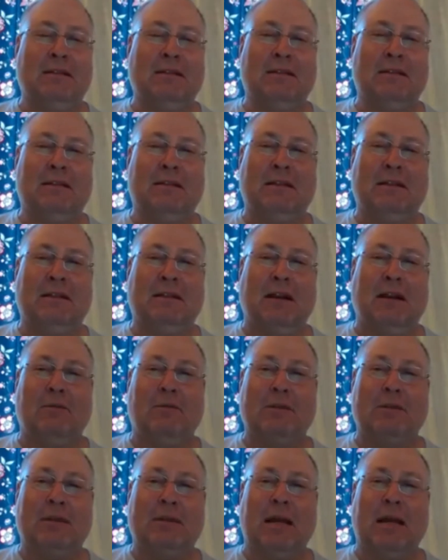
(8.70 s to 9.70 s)
There was
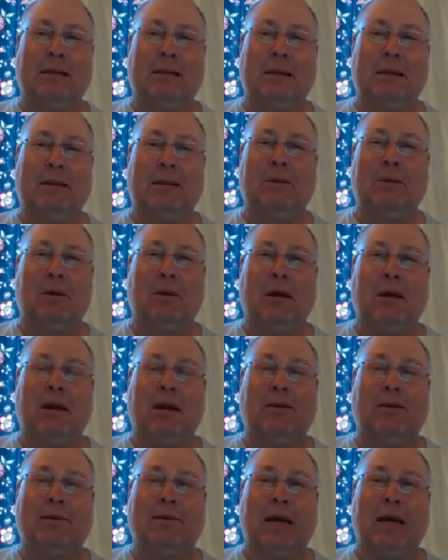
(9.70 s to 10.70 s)
nothing you could have
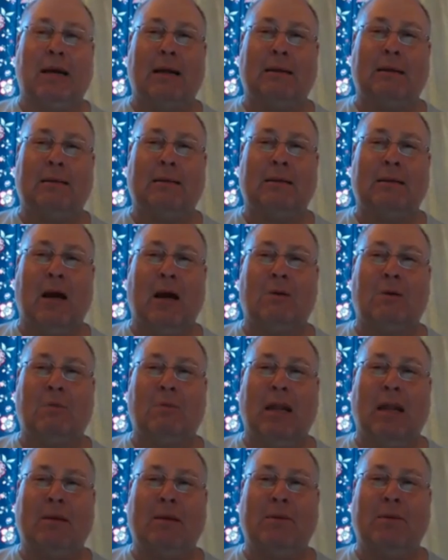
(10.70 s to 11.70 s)
done. Don't blame
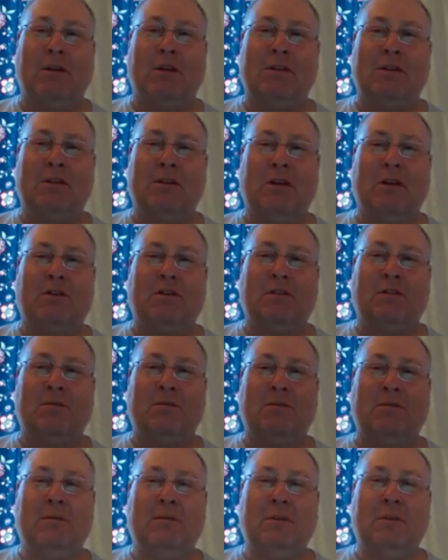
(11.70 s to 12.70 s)
yourself. I did.
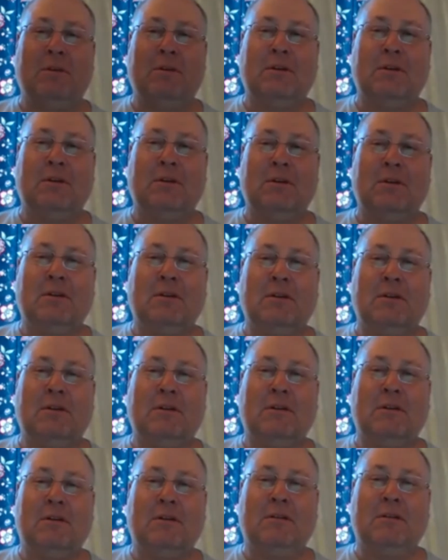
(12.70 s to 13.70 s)

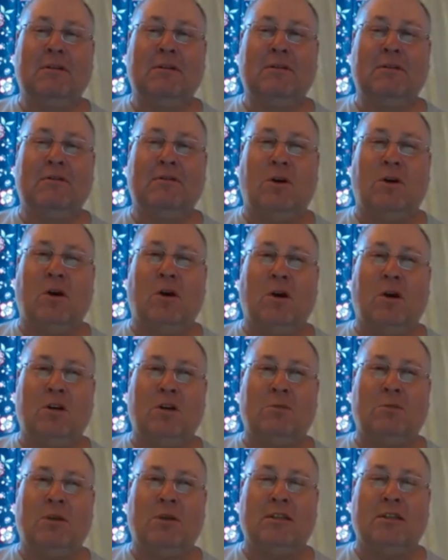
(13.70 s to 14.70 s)
For Hornsby's
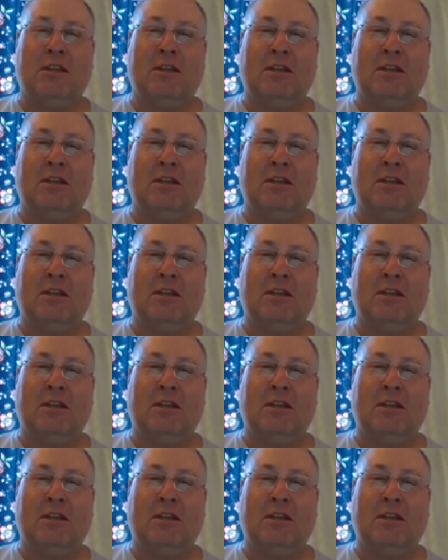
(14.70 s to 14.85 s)
death.